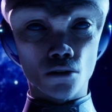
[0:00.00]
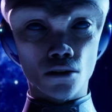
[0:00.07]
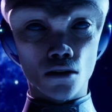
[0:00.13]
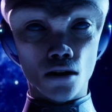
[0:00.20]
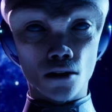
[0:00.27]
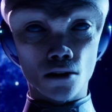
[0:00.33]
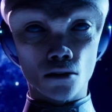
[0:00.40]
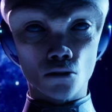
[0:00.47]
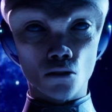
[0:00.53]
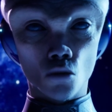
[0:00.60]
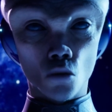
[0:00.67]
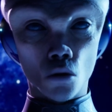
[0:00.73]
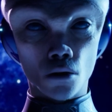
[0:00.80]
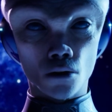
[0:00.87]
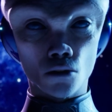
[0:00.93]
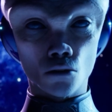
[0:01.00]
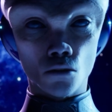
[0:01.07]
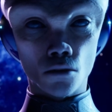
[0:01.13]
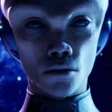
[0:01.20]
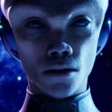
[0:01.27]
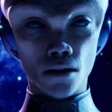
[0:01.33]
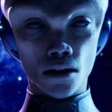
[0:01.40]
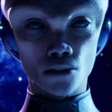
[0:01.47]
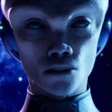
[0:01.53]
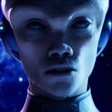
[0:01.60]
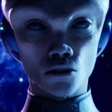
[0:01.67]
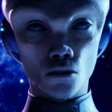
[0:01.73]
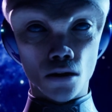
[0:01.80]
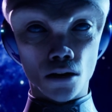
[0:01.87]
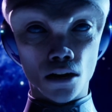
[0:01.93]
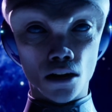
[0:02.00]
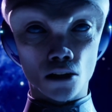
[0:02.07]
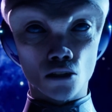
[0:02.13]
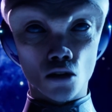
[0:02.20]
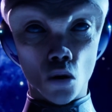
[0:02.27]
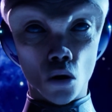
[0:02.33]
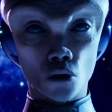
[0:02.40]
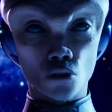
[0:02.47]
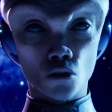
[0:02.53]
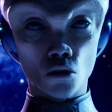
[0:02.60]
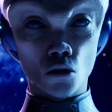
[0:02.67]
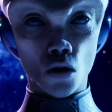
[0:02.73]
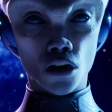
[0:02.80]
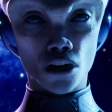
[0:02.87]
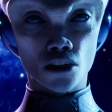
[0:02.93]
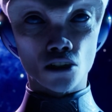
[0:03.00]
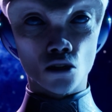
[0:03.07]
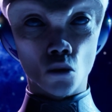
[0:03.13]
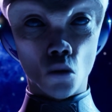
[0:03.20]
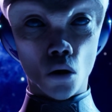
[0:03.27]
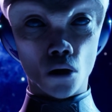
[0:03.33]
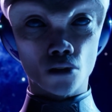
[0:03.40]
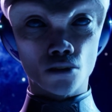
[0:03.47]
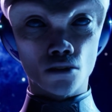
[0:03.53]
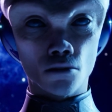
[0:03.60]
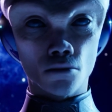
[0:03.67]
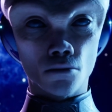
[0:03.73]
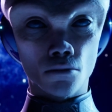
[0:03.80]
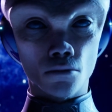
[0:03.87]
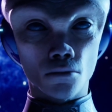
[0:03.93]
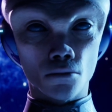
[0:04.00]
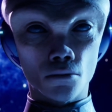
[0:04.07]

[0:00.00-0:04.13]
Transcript: or they might employ communication mediums unfamiliar to us.